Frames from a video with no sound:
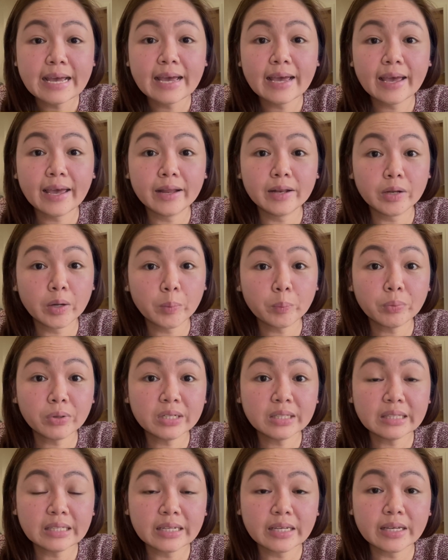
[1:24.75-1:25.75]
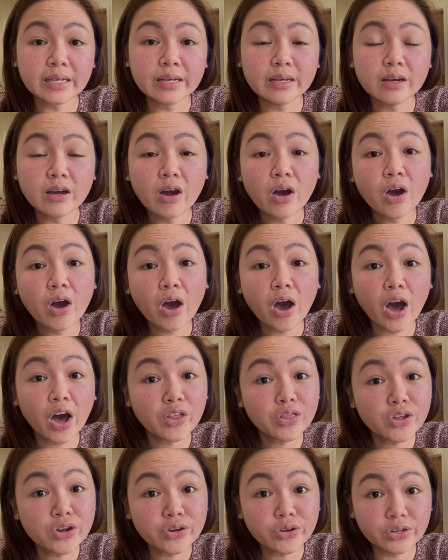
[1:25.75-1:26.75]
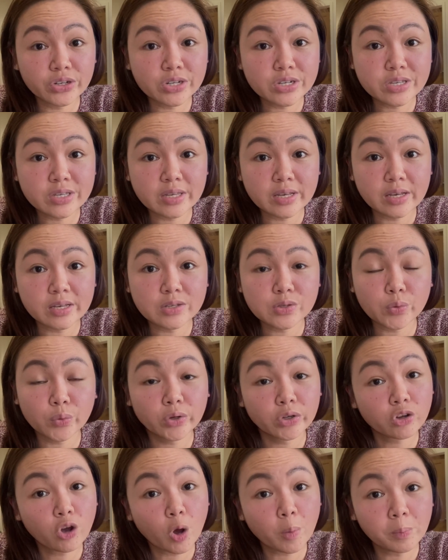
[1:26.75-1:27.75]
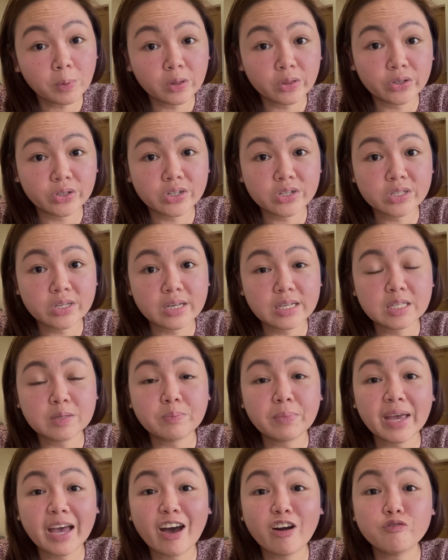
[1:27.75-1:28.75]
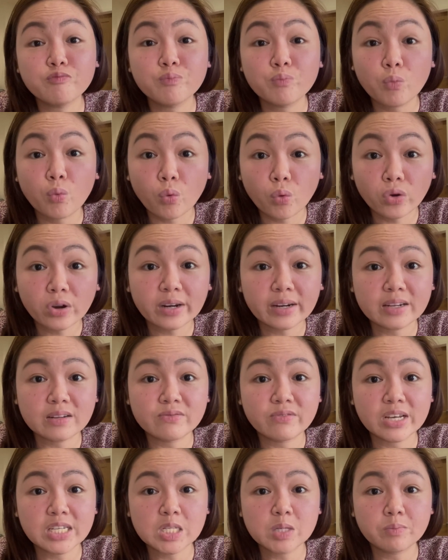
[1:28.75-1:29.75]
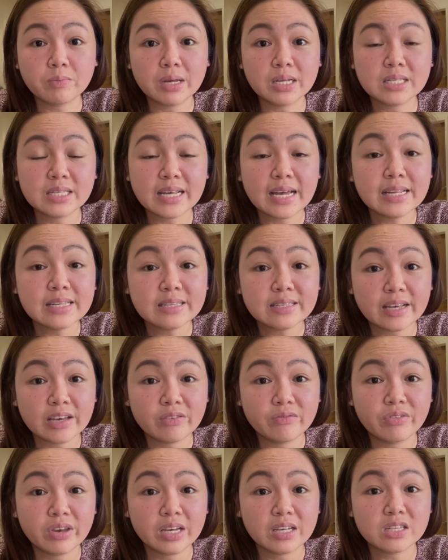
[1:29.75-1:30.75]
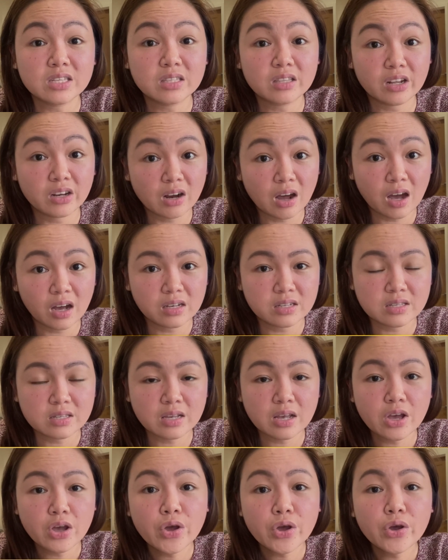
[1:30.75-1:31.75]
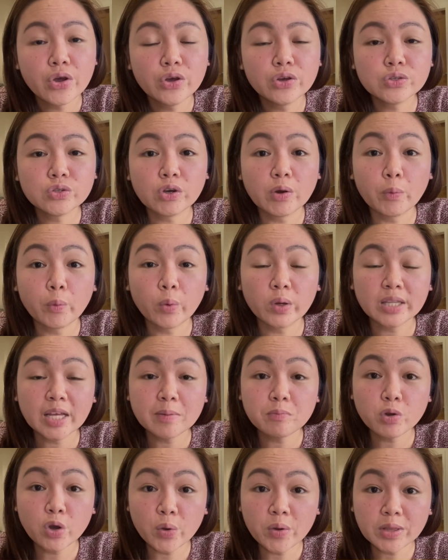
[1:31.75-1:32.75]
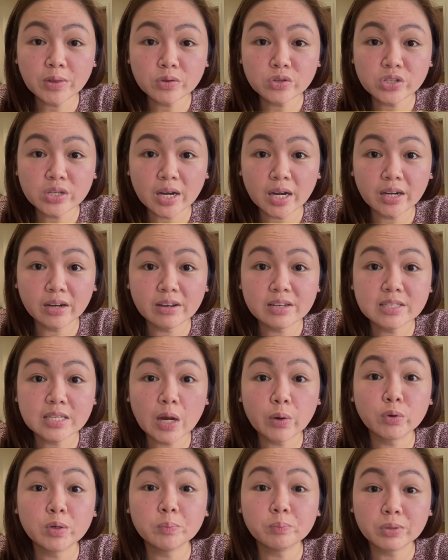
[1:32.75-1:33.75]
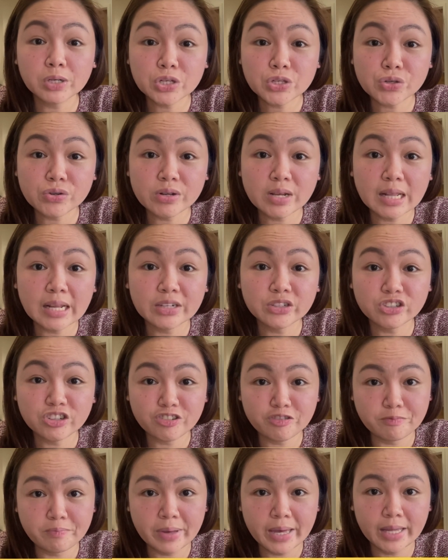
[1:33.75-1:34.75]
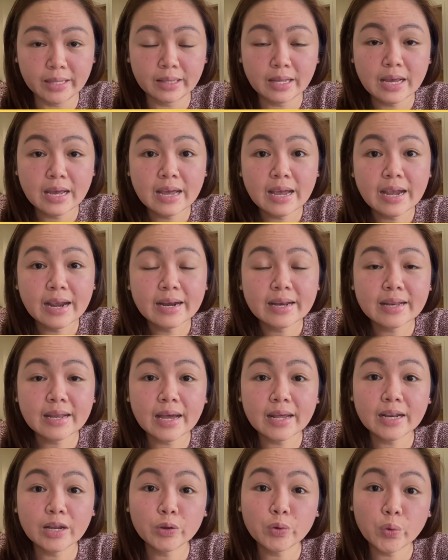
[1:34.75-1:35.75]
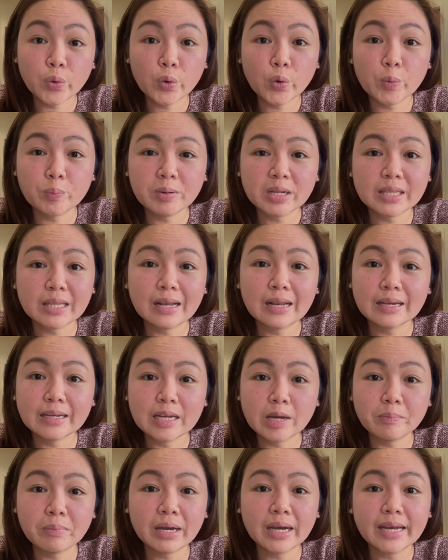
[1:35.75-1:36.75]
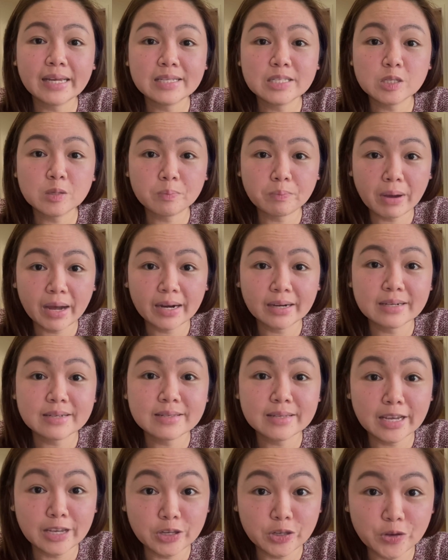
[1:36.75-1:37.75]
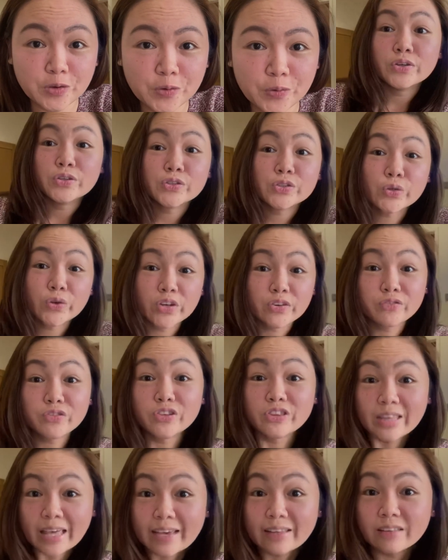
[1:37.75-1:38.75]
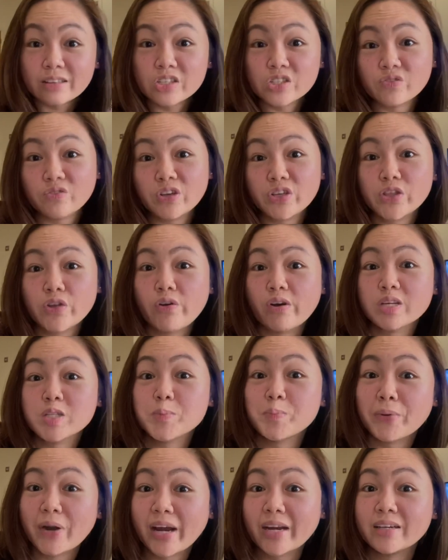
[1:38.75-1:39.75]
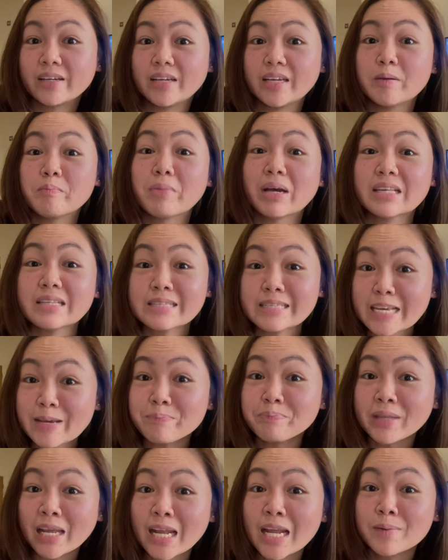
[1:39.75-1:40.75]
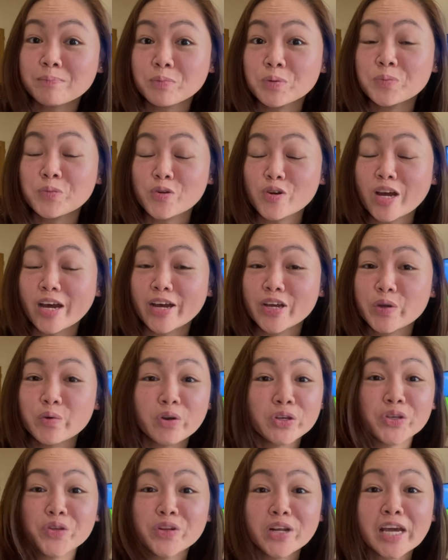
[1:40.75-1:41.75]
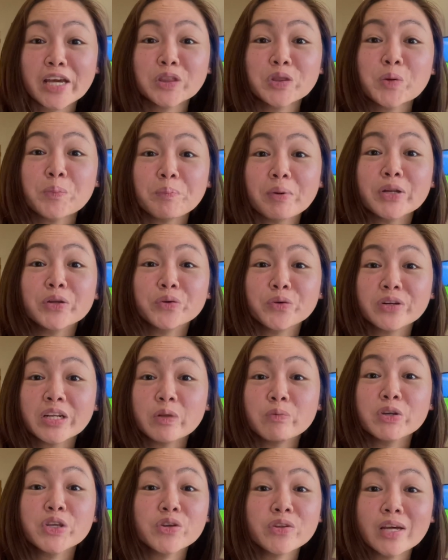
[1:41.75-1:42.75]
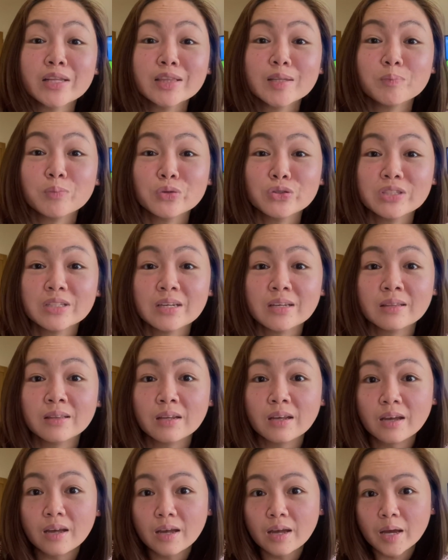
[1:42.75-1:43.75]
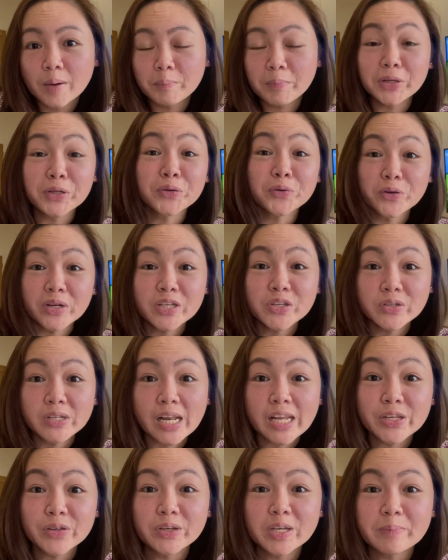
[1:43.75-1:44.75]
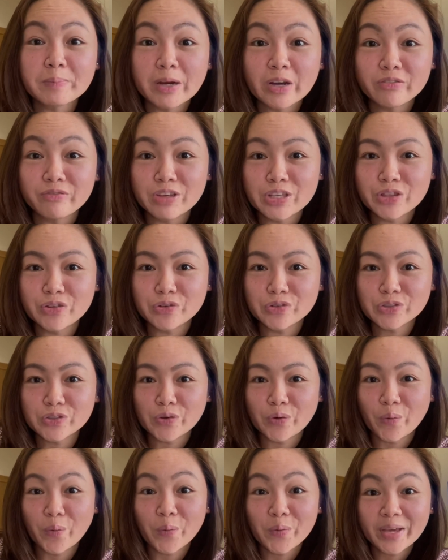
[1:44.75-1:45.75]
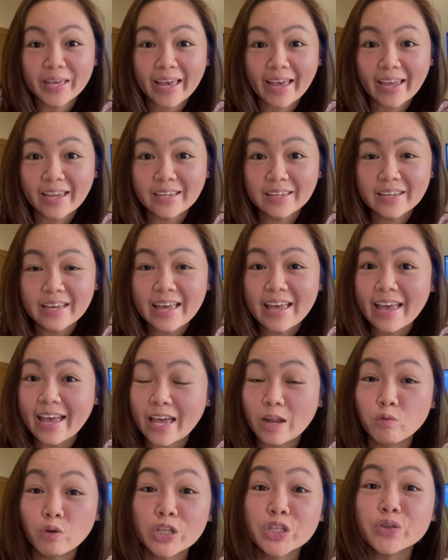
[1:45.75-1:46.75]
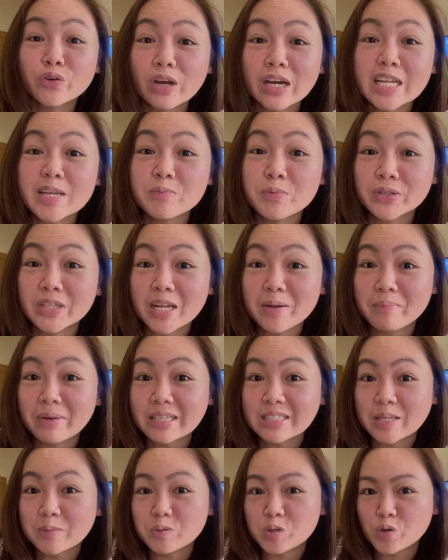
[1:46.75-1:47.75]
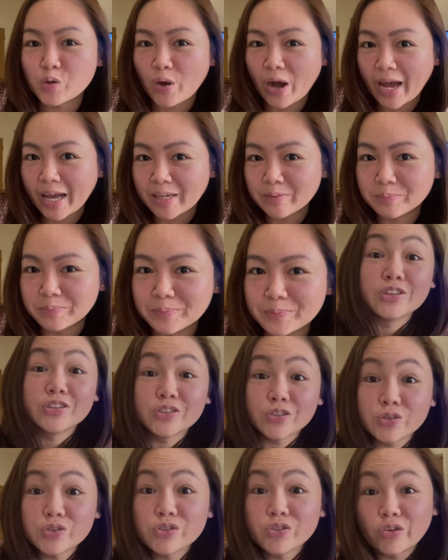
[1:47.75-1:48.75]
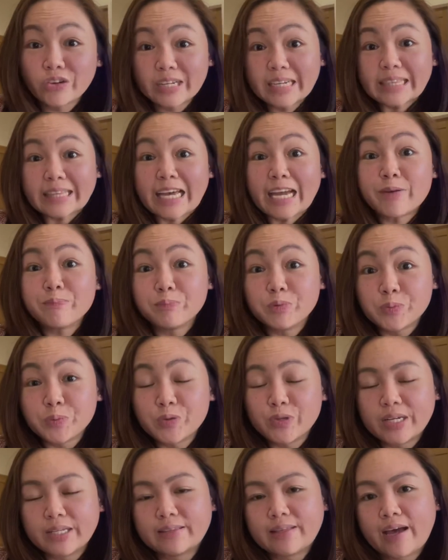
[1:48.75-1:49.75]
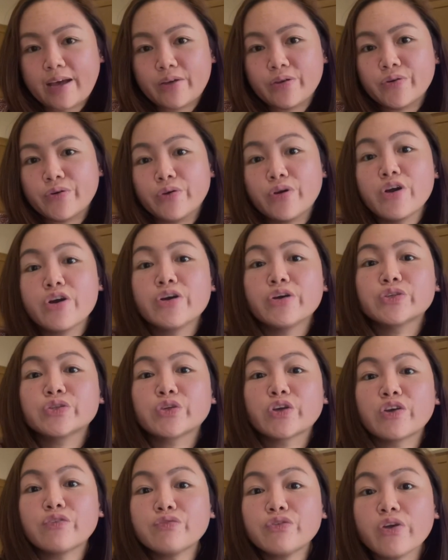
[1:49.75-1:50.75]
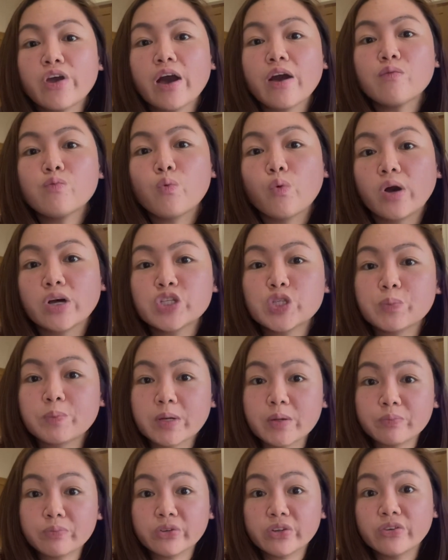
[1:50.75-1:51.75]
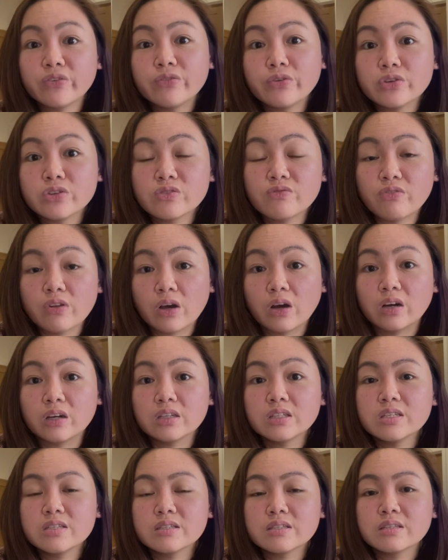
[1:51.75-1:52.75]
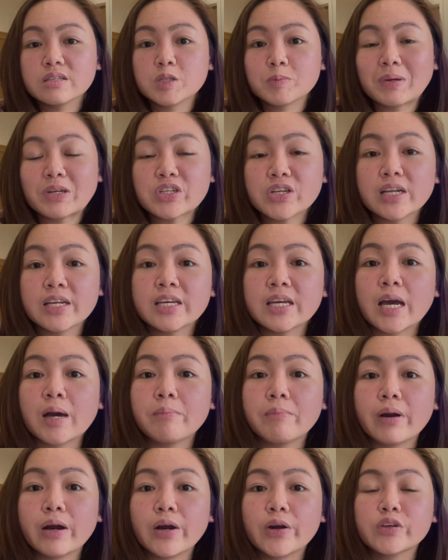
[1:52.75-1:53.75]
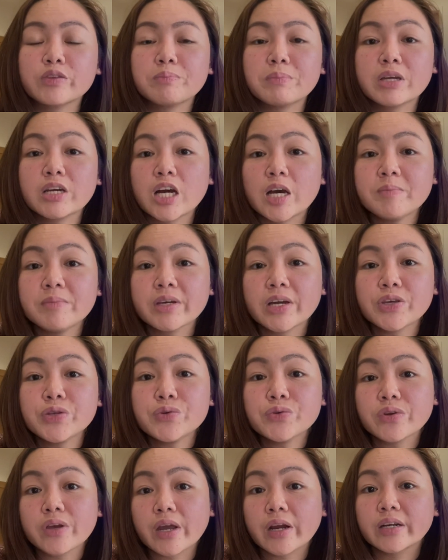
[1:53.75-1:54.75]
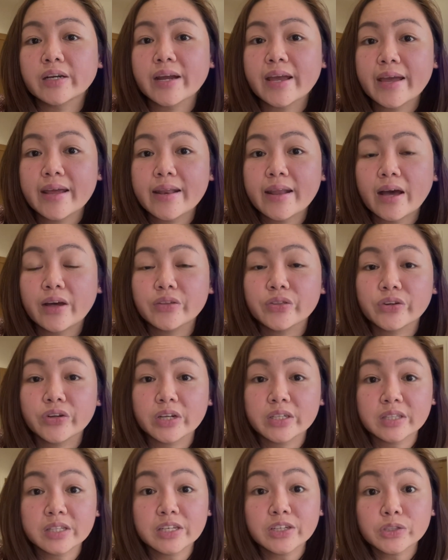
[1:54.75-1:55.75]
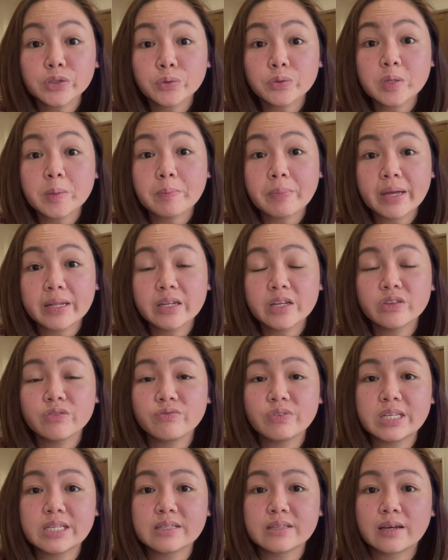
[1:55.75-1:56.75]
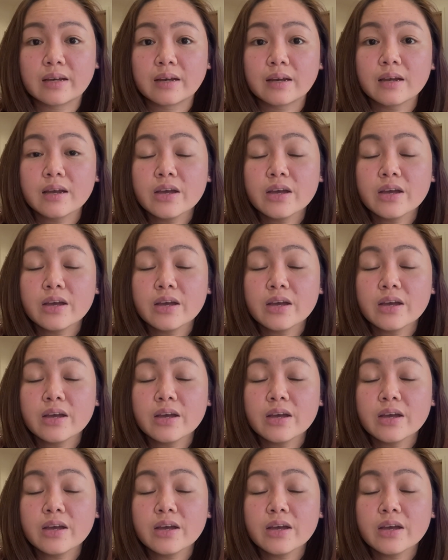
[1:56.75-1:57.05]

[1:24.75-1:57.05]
And number three, other nurses or couple nurses may have more investments and savings than us. So what I'm going to share is our personal achievement na nag-hope na talaga maka-inspire sa inyo. So if you take this video as bragging, mag-skip na lang po muna kayo. Huwag nyo na itong panoorin, huwag nyo nang tapusin. Panoorin nyo na lang yung ibang videos ko, okay? And huwag nyo kalimutan na mag-subscribe. So story time po muna tayo. So if you have watched my previous vlogs, especially about becoming a UKRN under a tier 2 dependent visa,